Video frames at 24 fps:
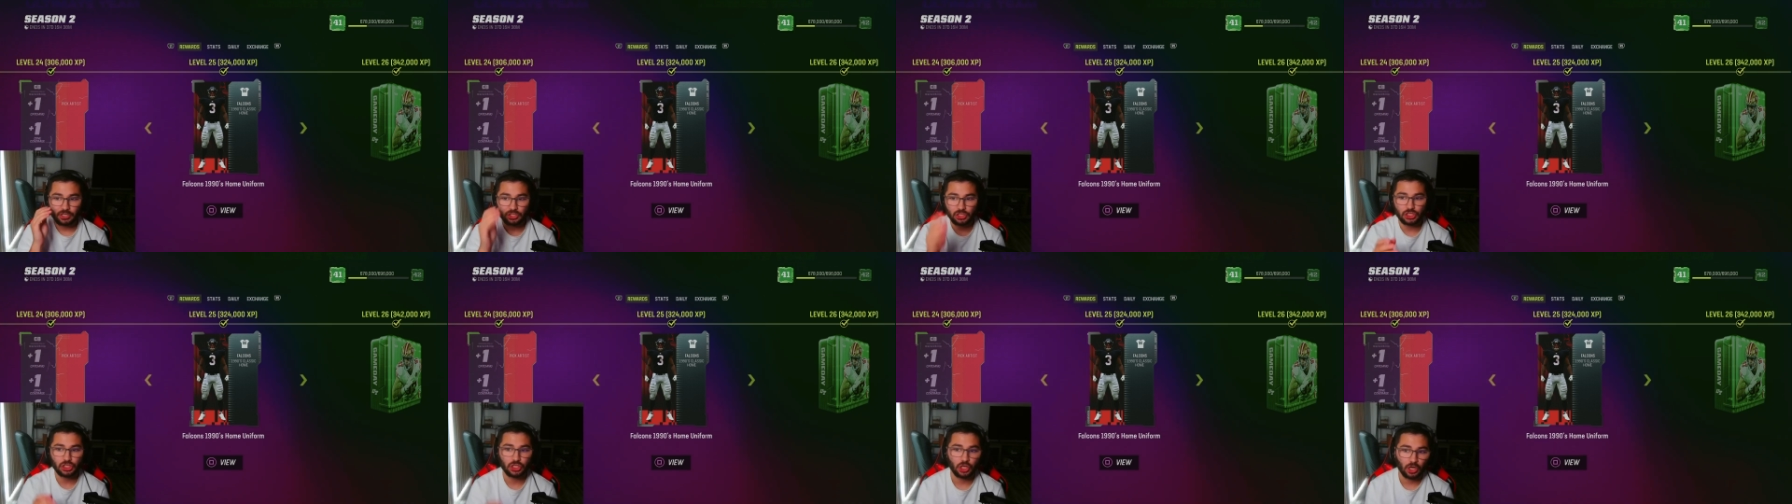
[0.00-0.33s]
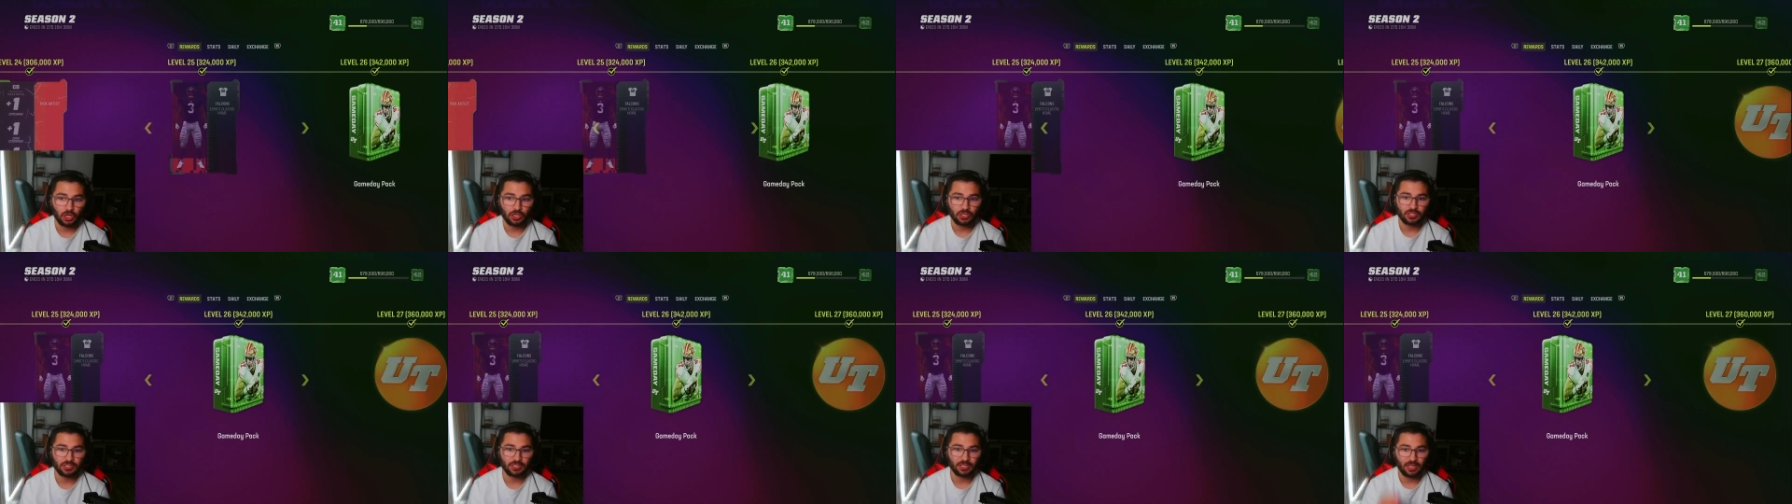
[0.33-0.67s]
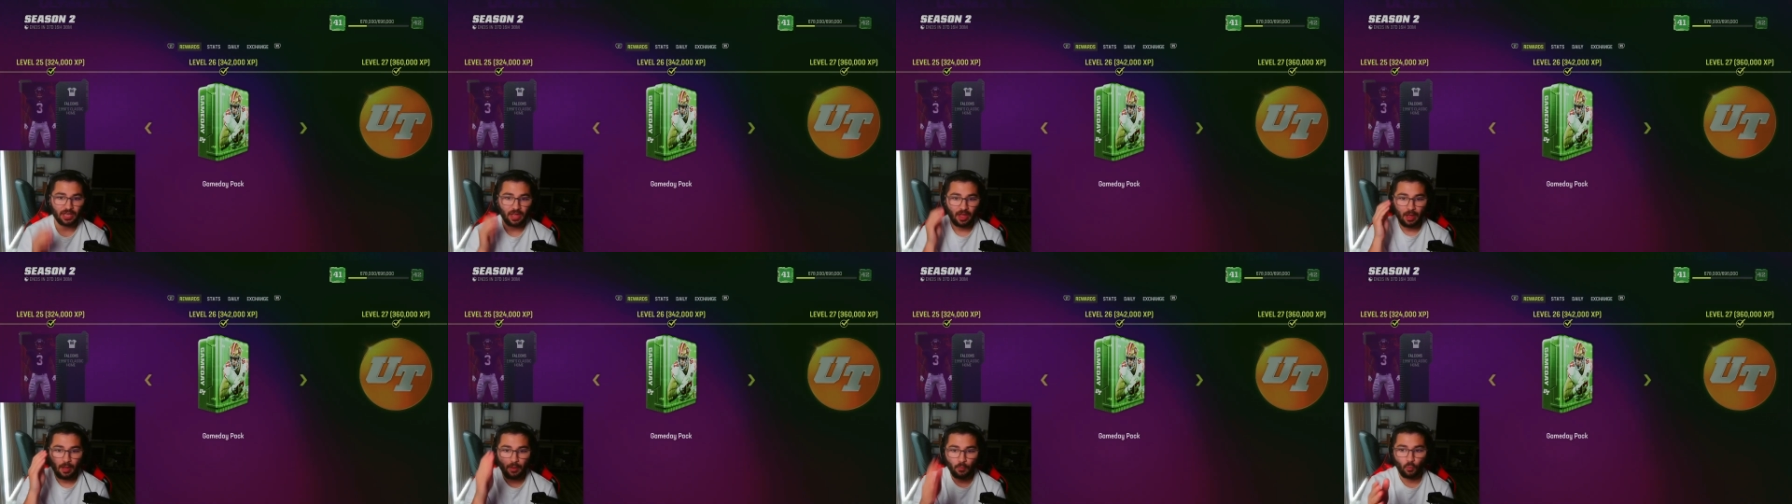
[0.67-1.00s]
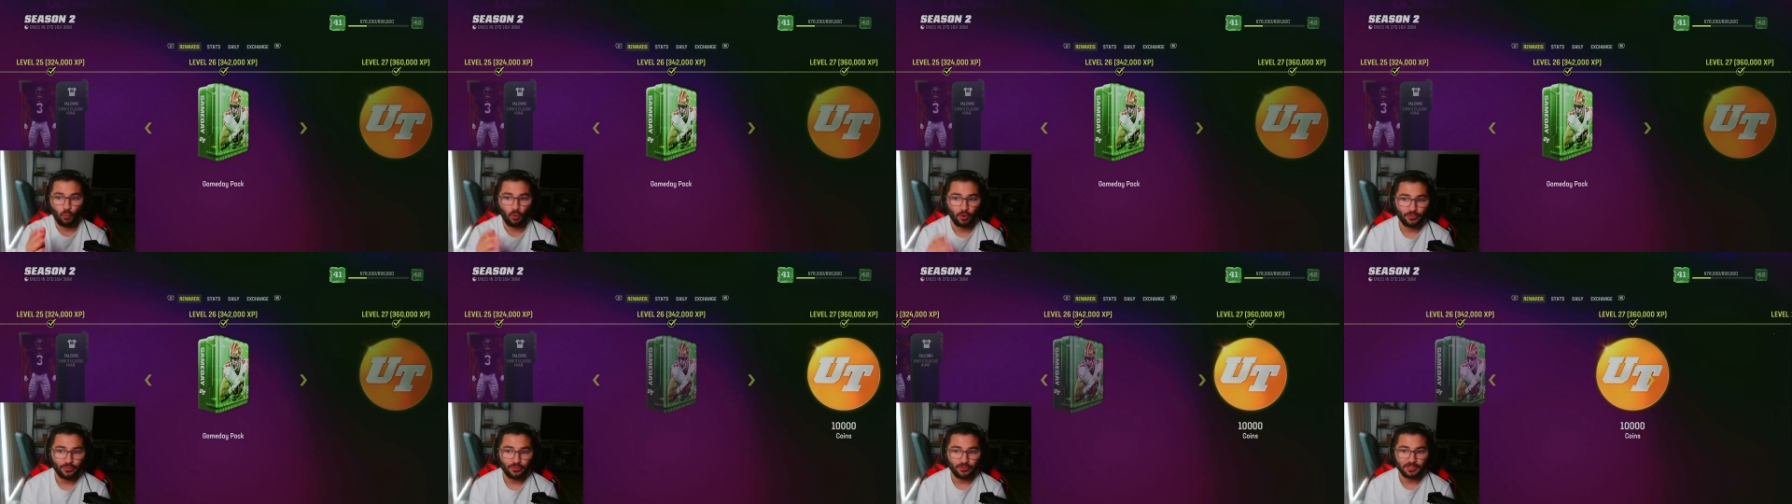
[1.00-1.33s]
Jersey,
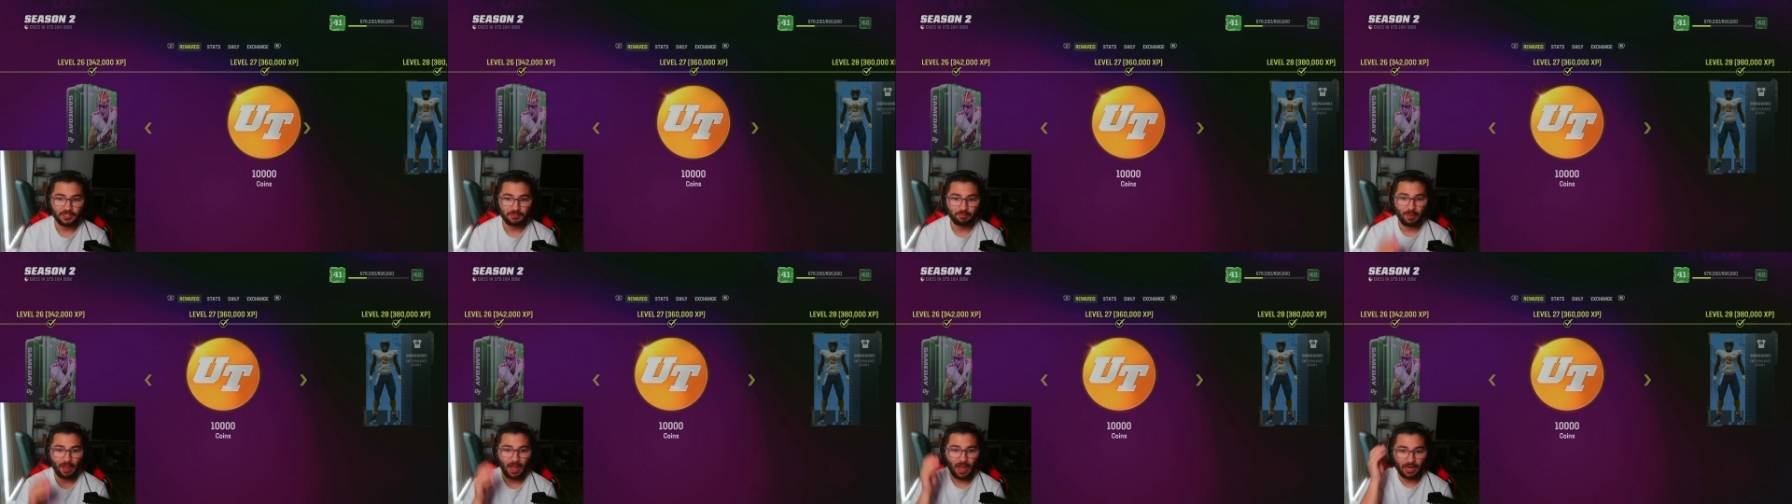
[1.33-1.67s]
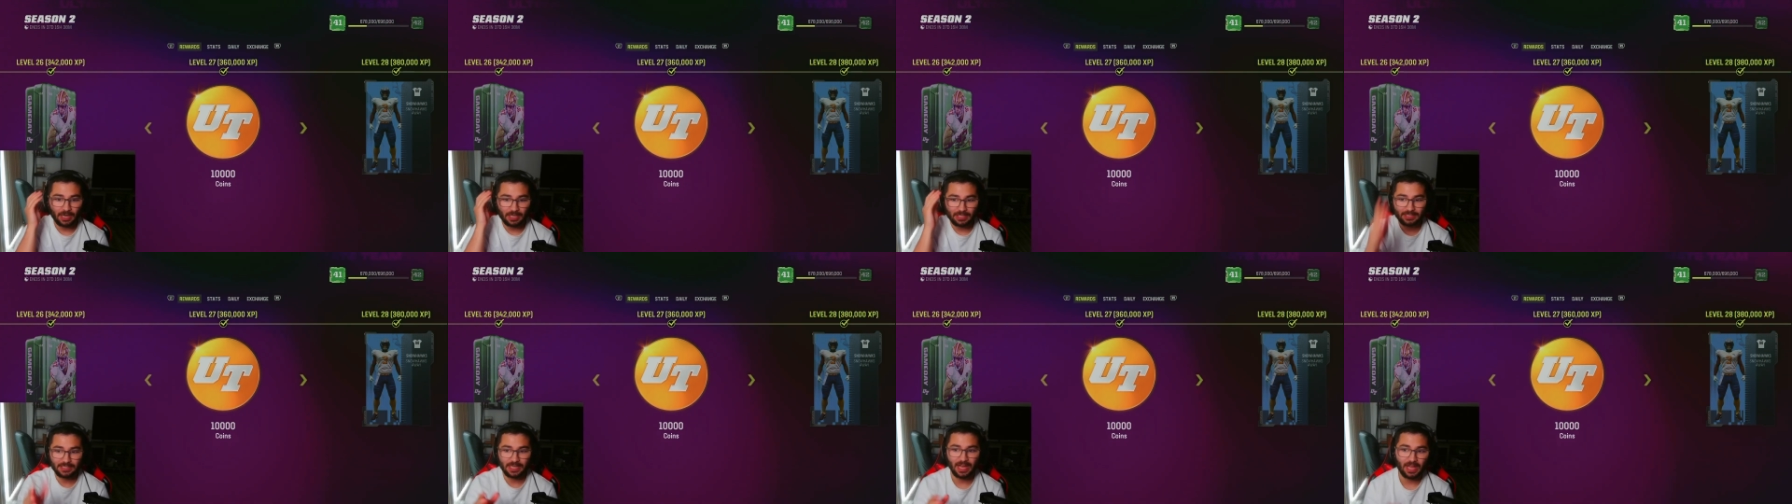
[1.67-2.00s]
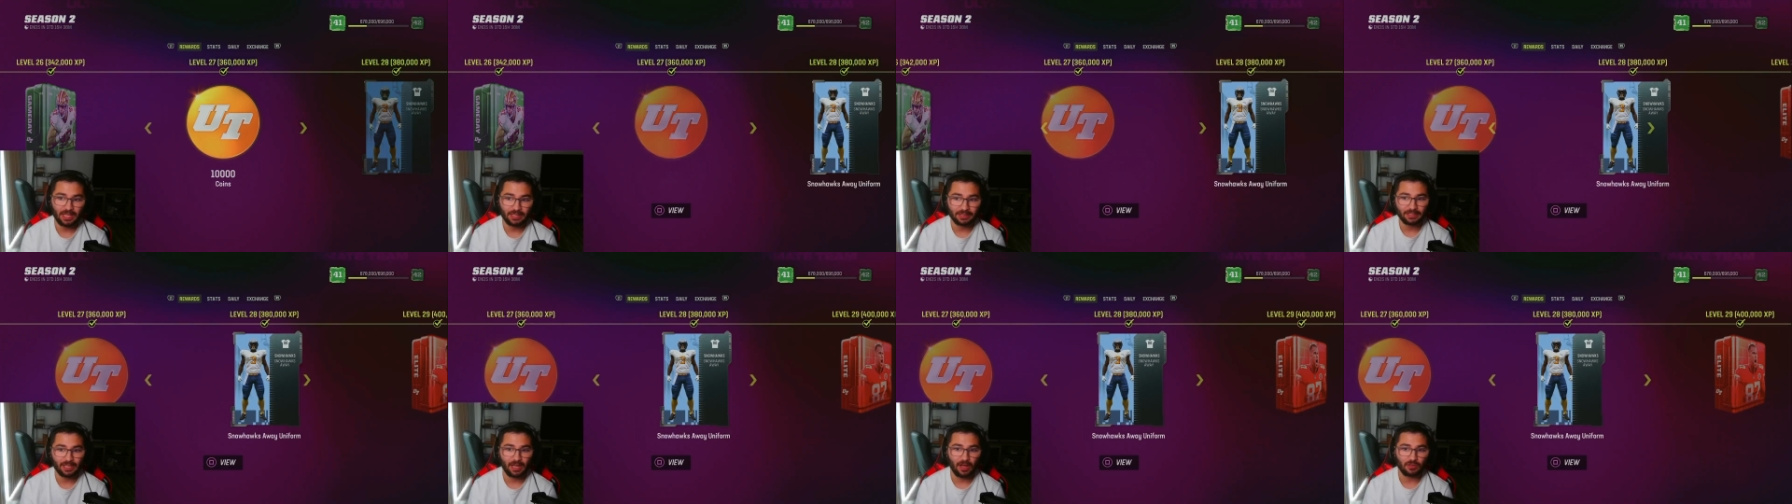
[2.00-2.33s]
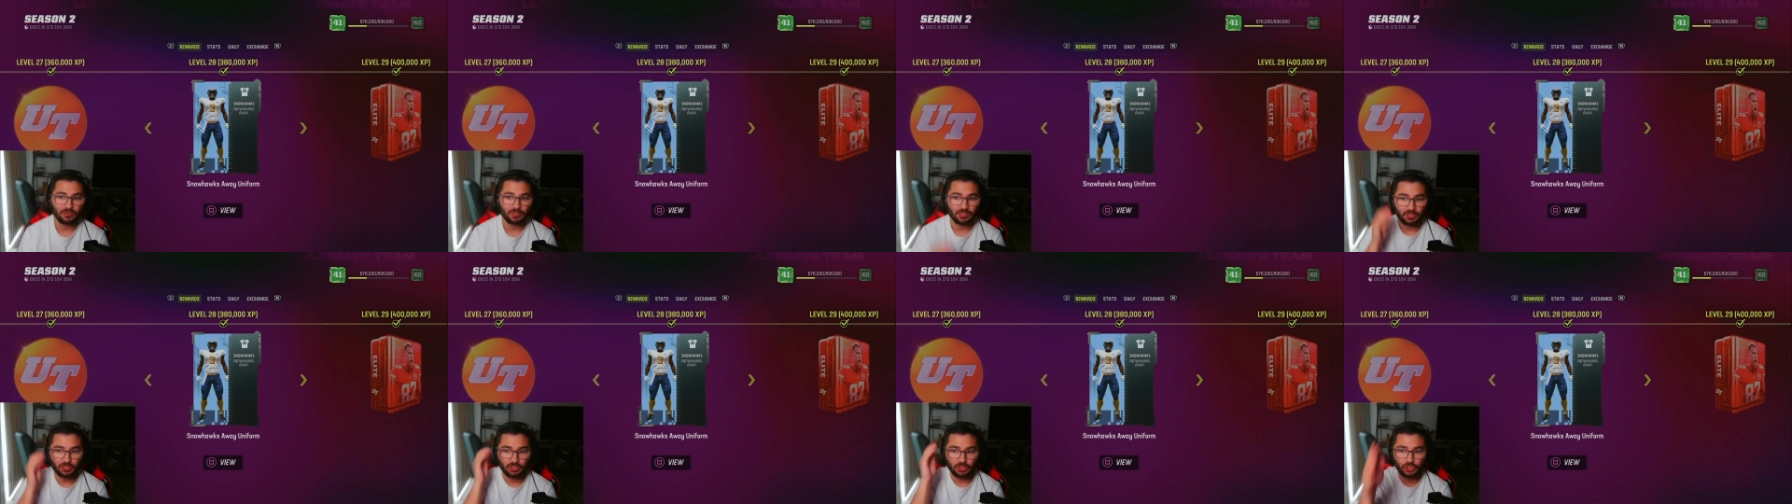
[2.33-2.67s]
worthless pack,
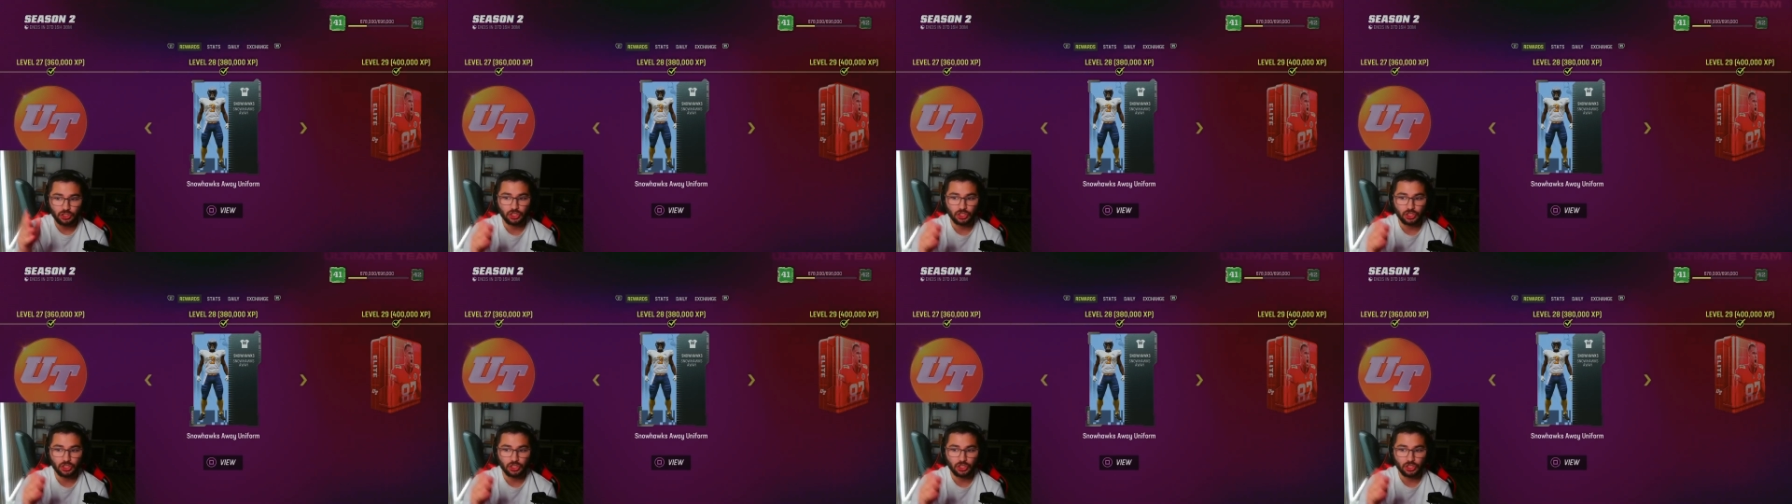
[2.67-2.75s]
10,000.